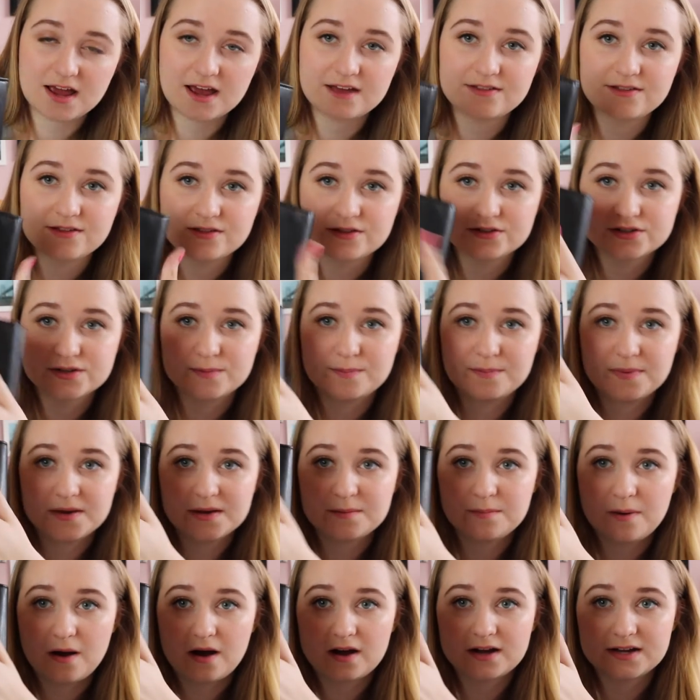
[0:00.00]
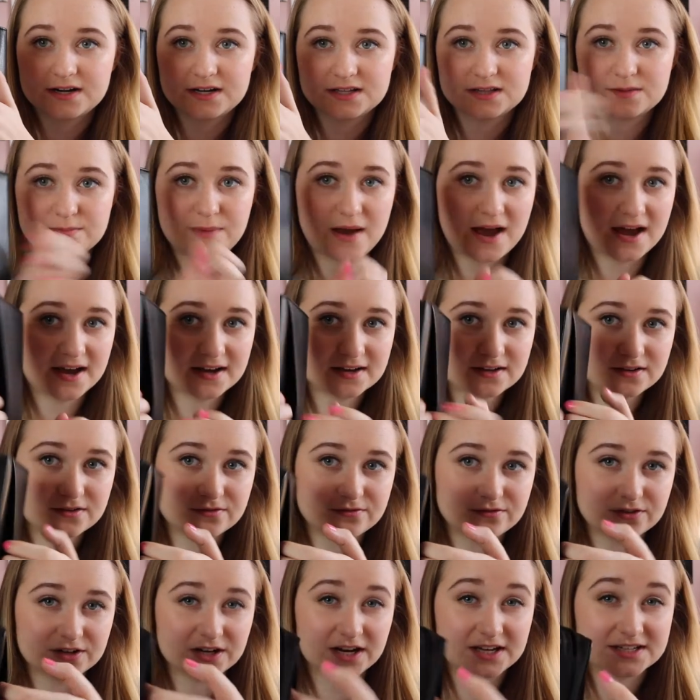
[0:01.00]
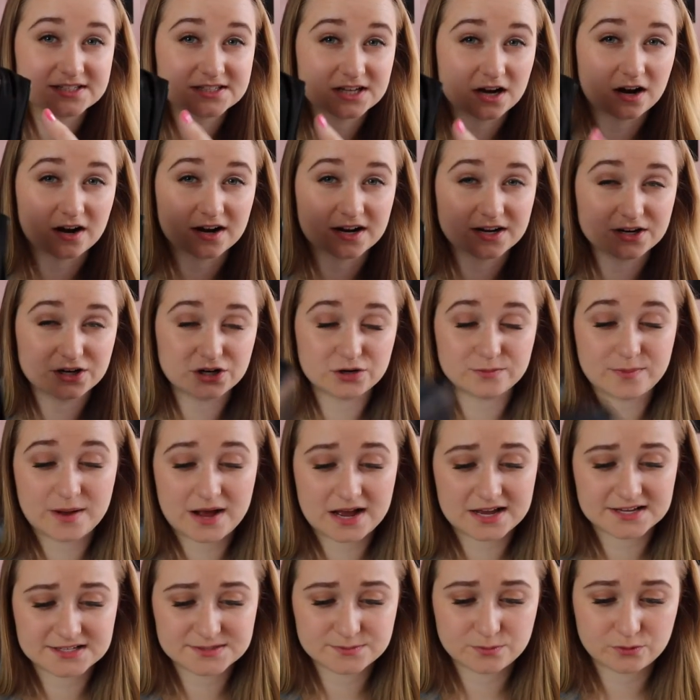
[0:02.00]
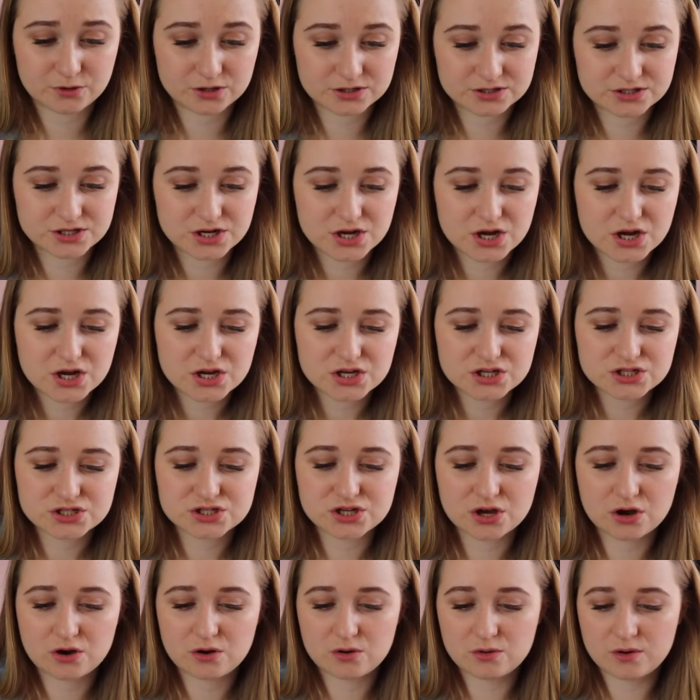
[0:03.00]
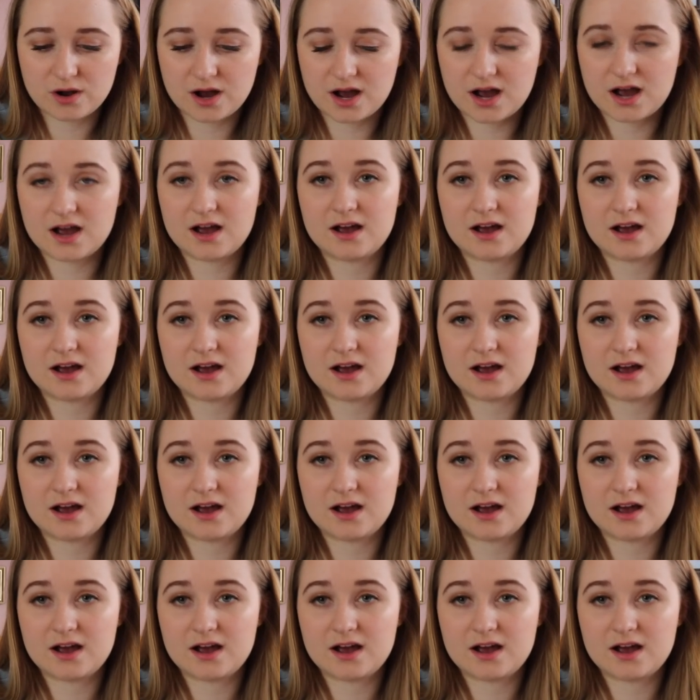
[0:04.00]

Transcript: And then there's a big pocket at the back for like slotting in your passport. So